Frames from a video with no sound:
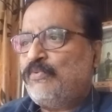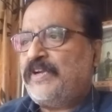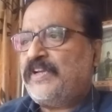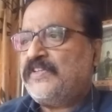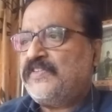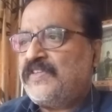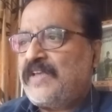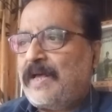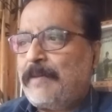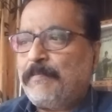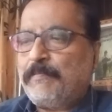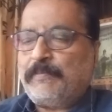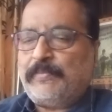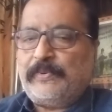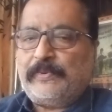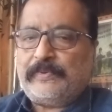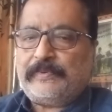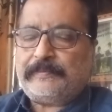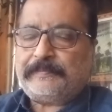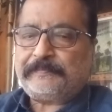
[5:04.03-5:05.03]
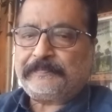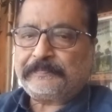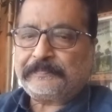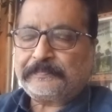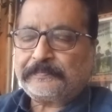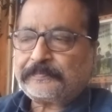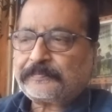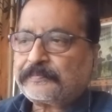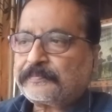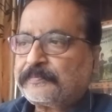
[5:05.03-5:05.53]
example,
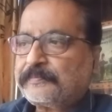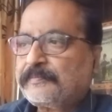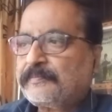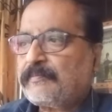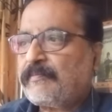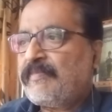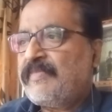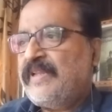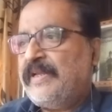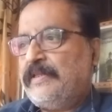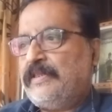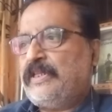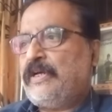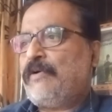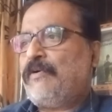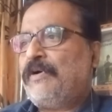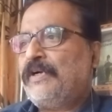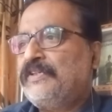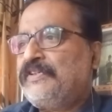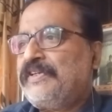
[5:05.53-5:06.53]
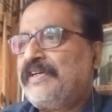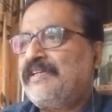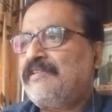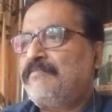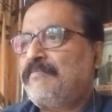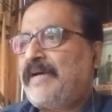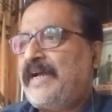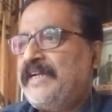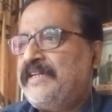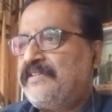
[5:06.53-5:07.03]
the author
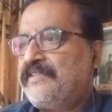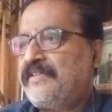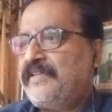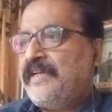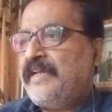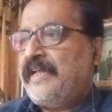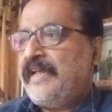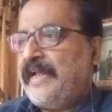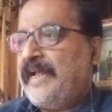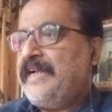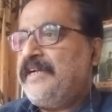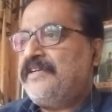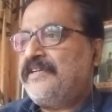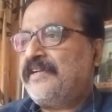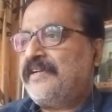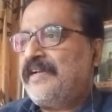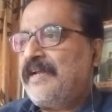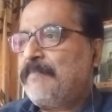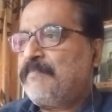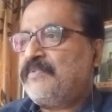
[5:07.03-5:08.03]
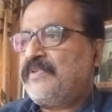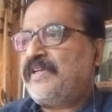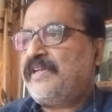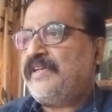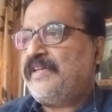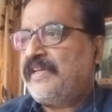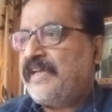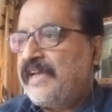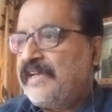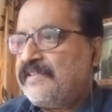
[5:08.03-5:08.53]
might interrupt
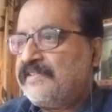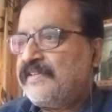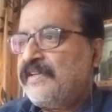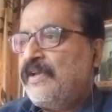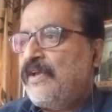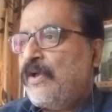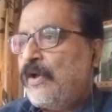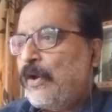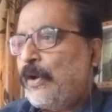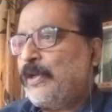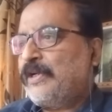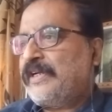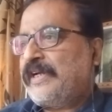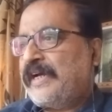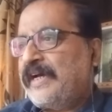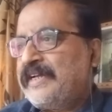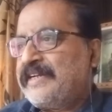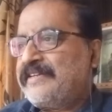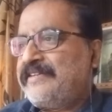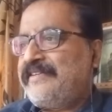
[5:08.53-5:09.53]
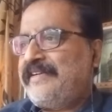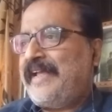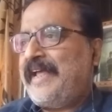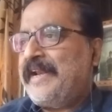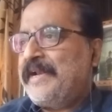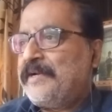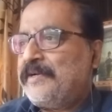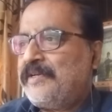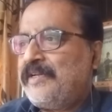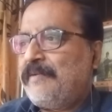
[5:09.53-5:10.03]
his or her
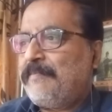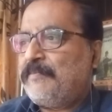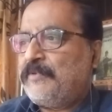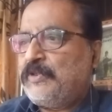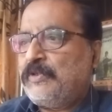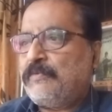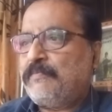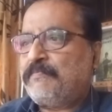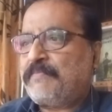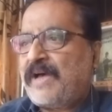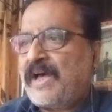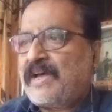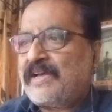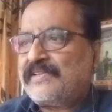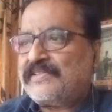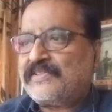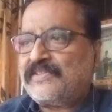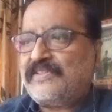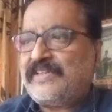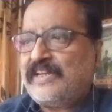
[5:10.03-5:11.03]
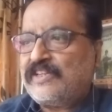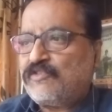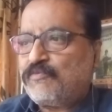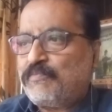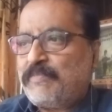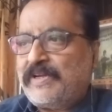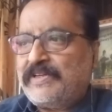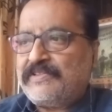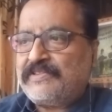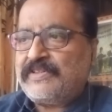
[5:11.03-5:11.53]
narrative to pass
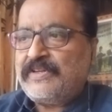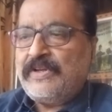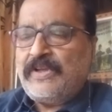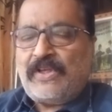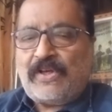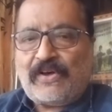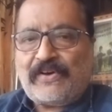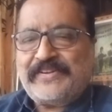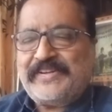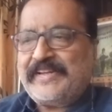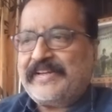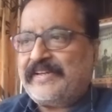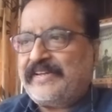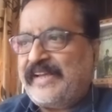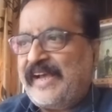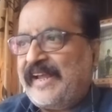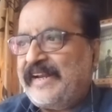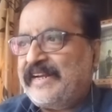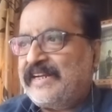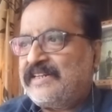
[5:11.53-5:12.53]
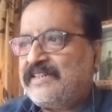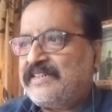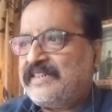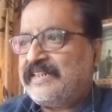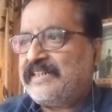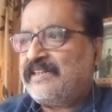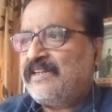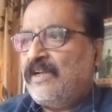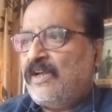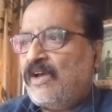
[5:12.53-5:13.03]
judgment on a
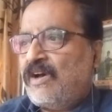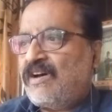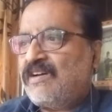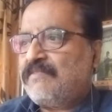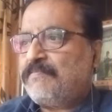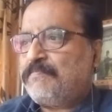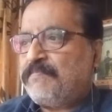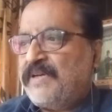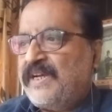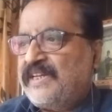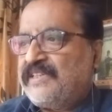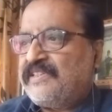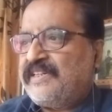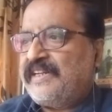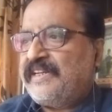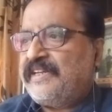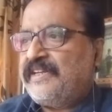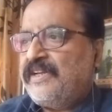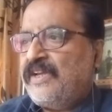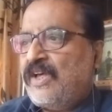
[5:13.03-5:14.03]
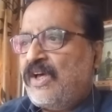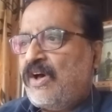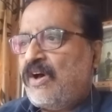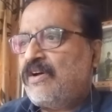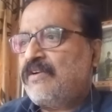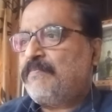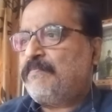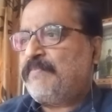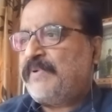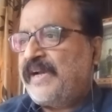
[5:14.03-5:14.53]
character or pity
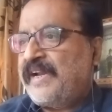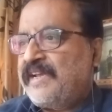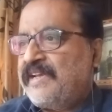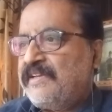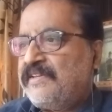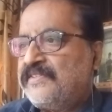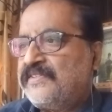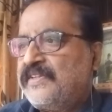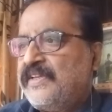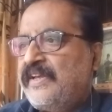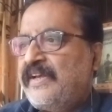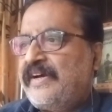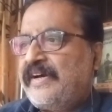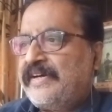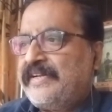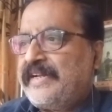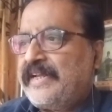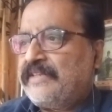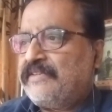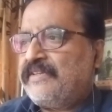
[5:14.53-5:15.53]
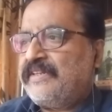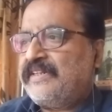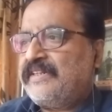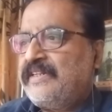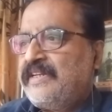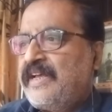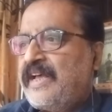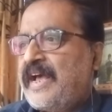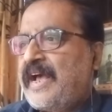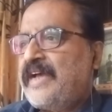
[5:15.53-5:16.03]
or praise another
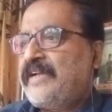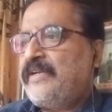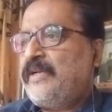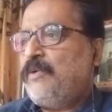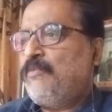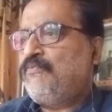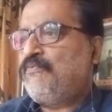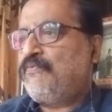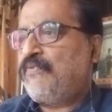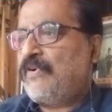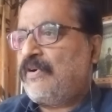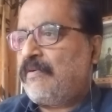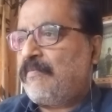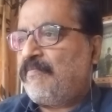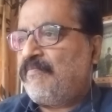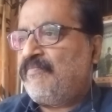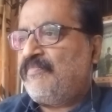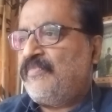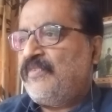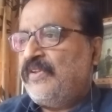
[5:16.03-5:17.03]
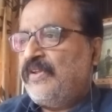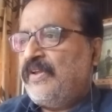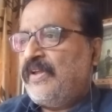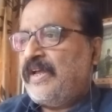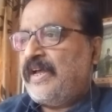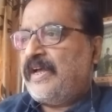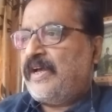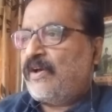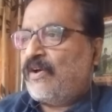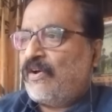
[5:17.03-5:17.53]
and inform
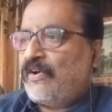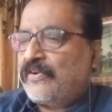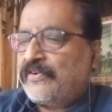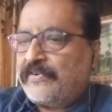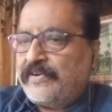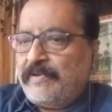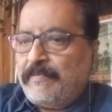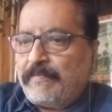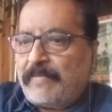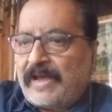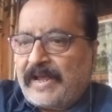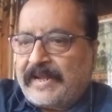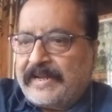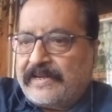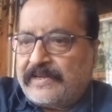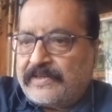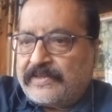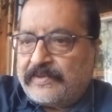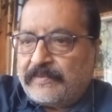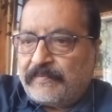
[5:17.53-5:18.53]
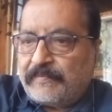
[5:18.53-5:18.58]
or remind